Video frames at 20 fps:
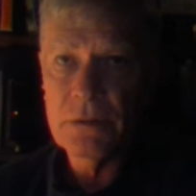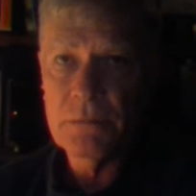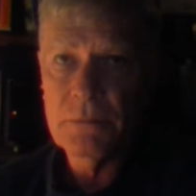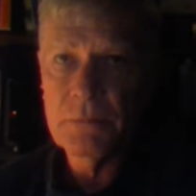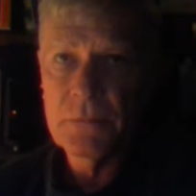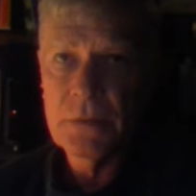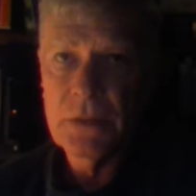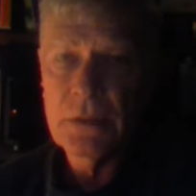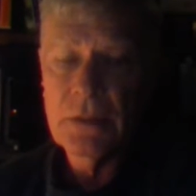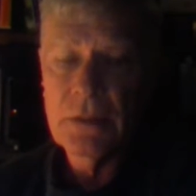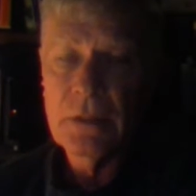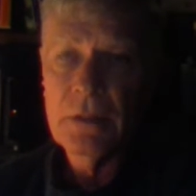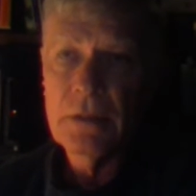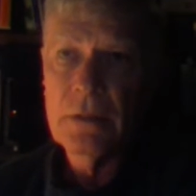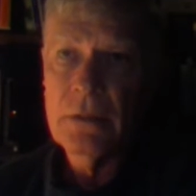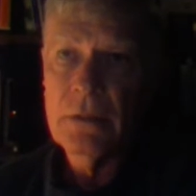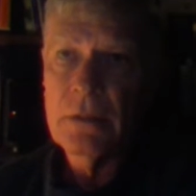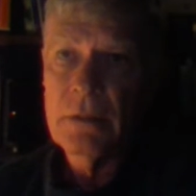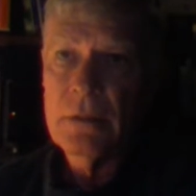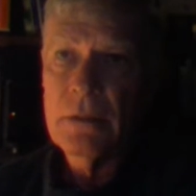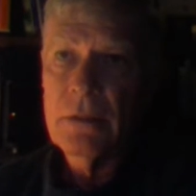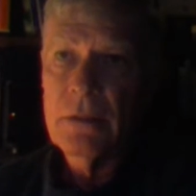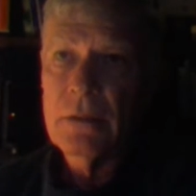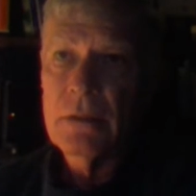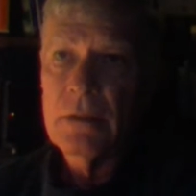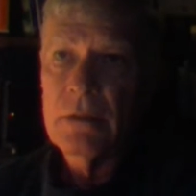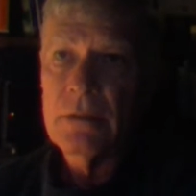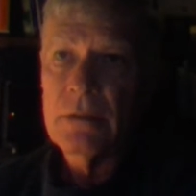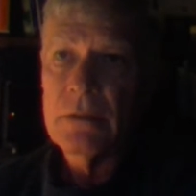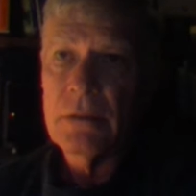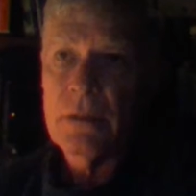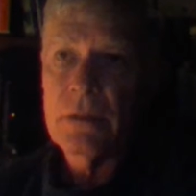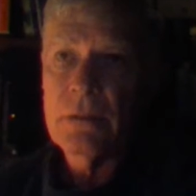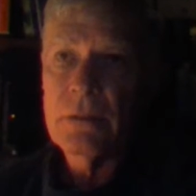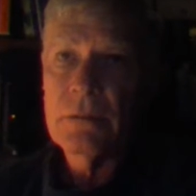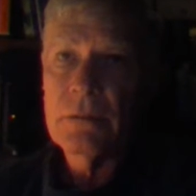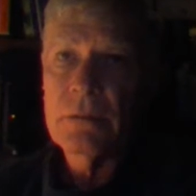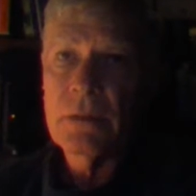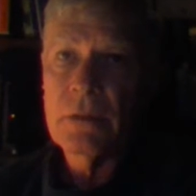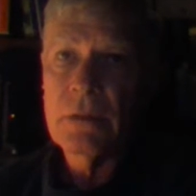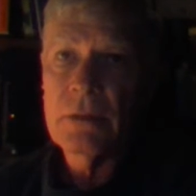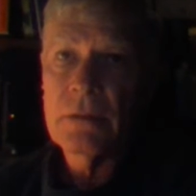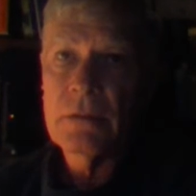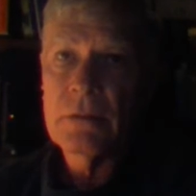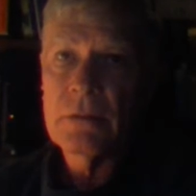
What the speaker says: system. So,